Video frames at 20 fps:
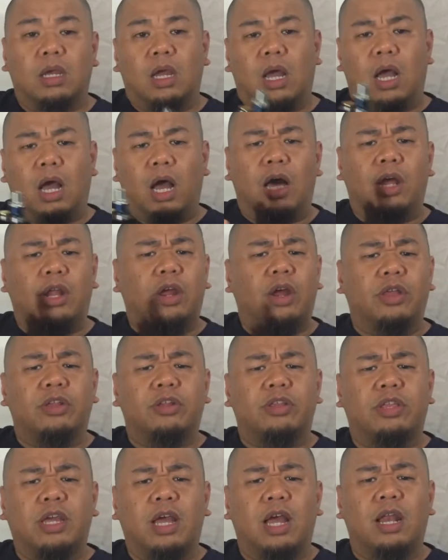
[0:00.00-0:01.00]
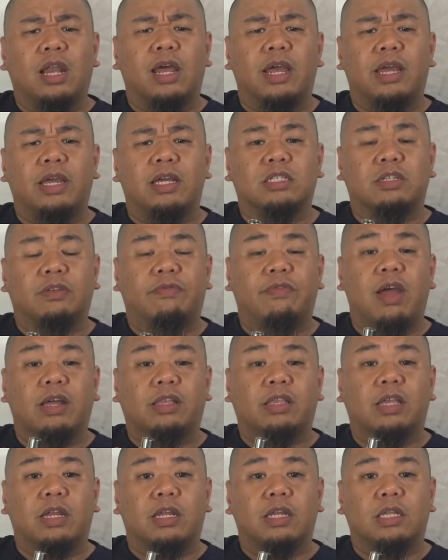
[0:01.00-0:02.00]
The other thing I like is the fact
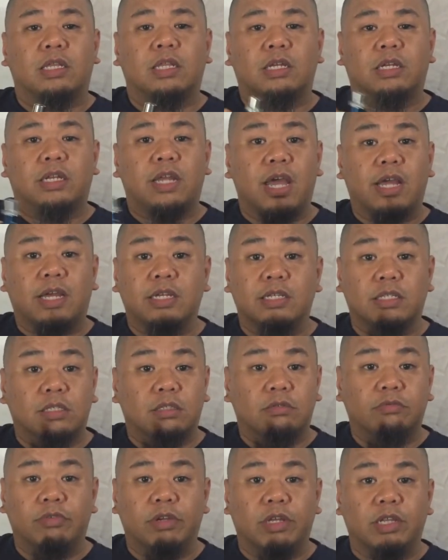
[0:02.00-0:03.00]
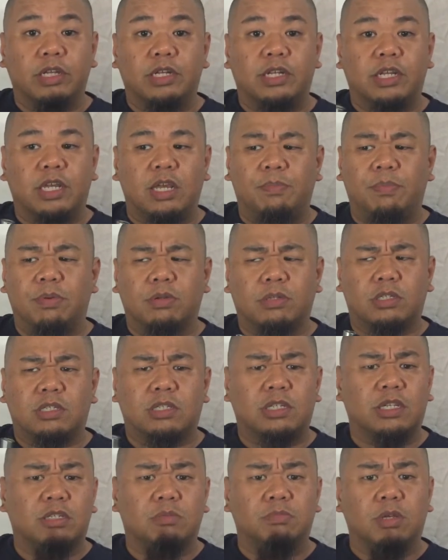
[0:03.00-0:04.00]
that the deck is really deep. It's
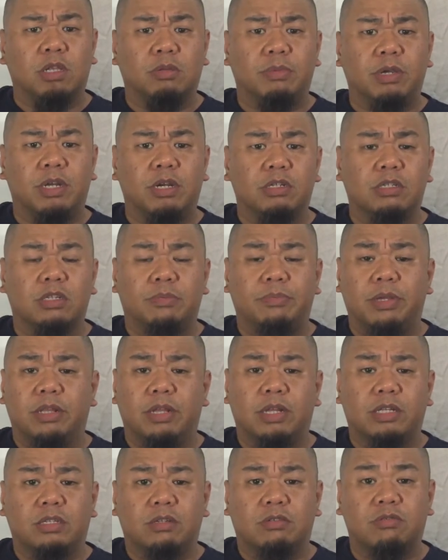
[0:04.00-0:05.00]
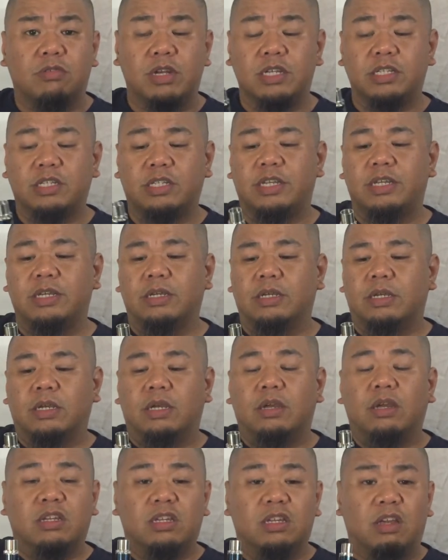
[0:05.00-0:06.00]
6 millimeters. I mean, that's crazy.
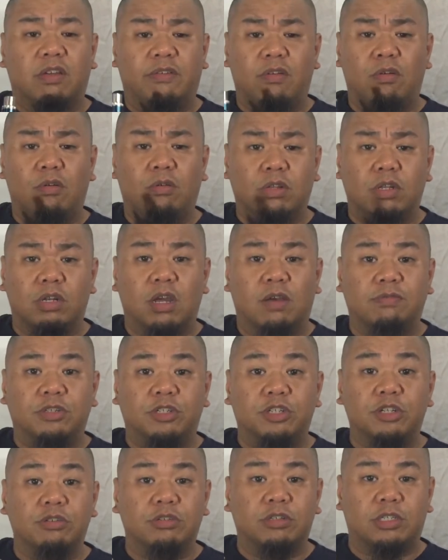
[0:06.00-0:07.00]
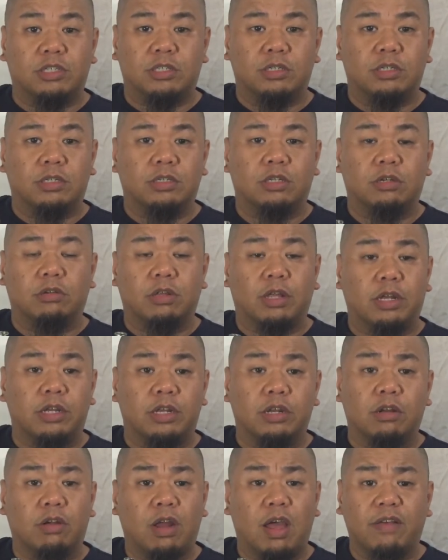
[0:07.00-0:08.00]
You can hold enough juice so that you
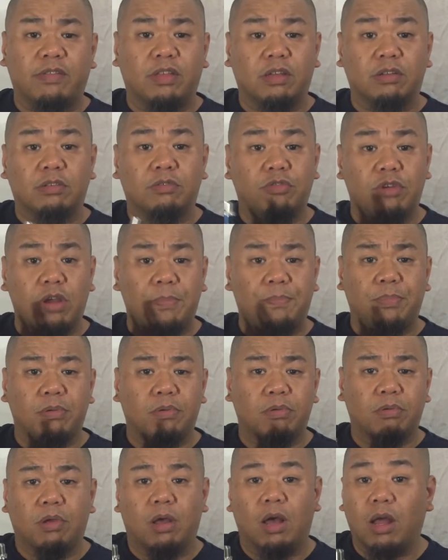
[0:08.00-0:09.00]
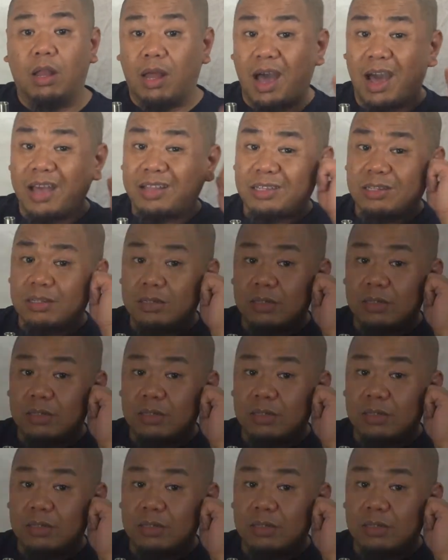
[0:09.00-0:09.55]
don't have to drip a lot.